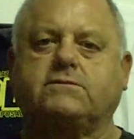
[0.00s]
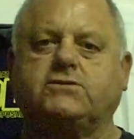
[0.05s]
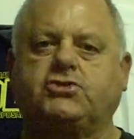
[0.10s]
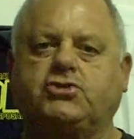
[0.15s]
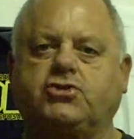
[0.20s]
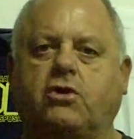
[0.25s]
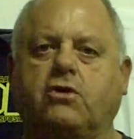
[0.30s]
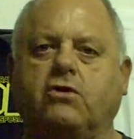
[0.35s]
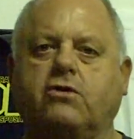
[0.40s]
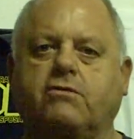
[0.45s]

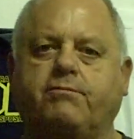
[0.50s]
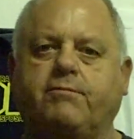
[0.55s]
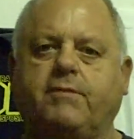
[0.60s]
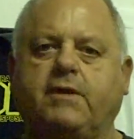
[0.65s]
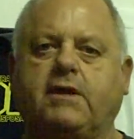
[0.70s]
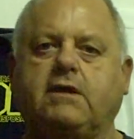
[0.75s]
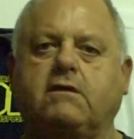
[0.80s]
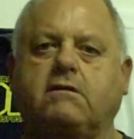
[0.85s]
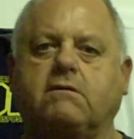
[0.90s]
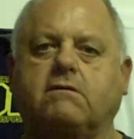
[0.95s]
junk
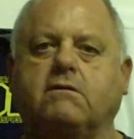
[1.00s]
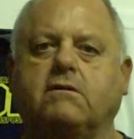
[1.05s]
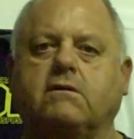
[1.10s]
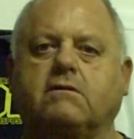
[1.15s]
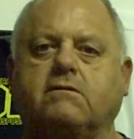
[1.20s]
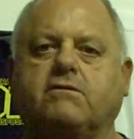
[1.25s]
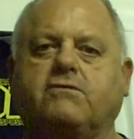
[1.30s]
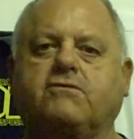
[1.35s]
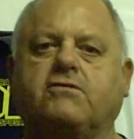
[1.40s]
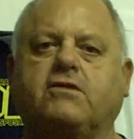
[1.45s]
meat,
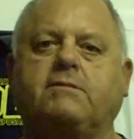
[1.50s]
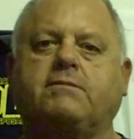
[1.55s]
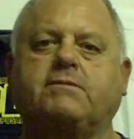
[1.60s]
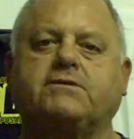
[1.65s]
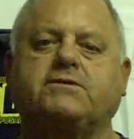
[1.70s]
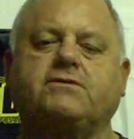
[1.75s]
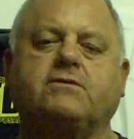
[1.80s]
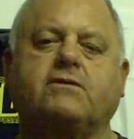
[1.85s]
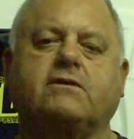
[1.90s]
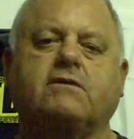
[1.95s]
the cheapest
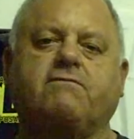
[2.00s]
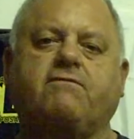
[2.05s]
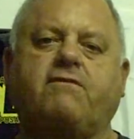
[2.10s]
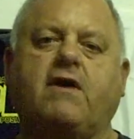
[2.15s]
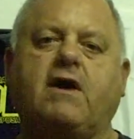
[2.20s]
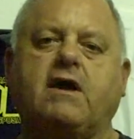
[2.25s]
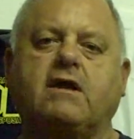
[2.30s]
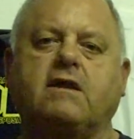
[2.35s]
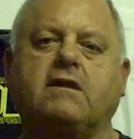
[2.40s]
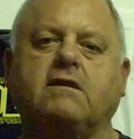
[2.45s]
you can
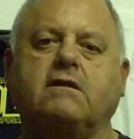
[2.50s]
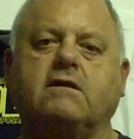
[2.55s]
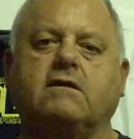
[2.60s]
find?